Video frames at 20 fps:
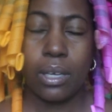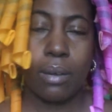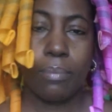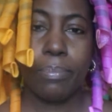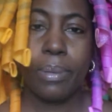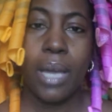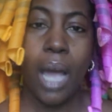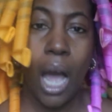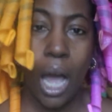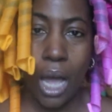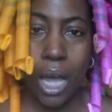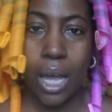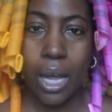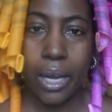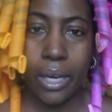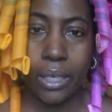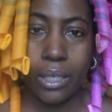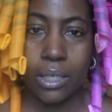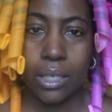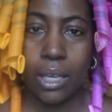
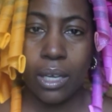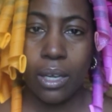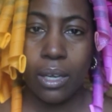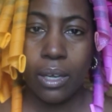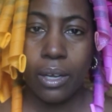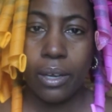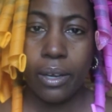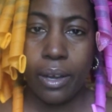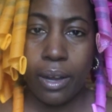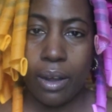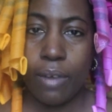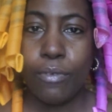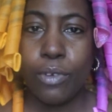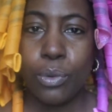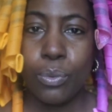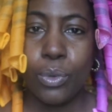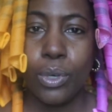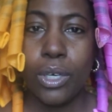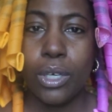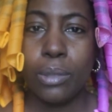behind
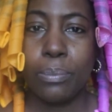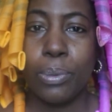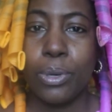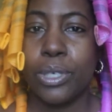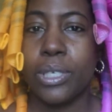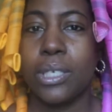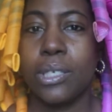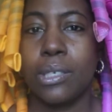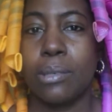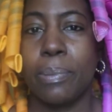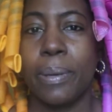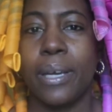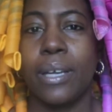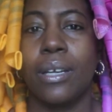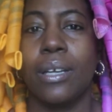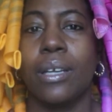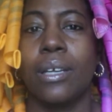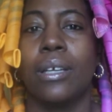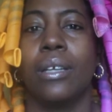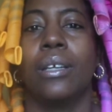everyone
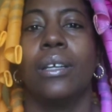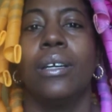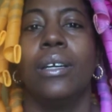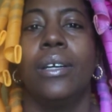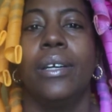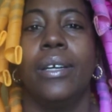participating